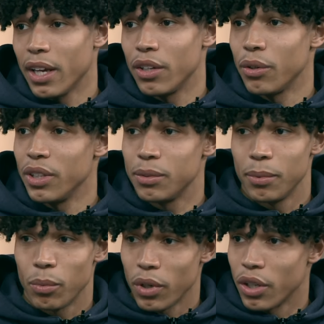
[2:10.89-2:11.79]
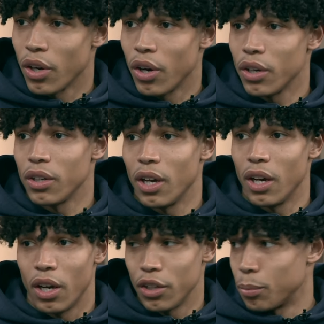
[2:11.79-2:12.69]
I know he's been working hard
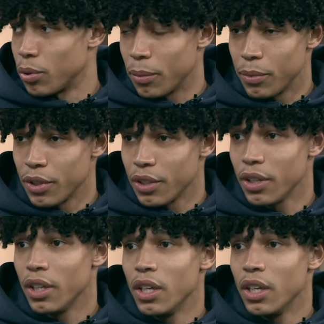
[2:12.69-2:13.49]
on the perimeter.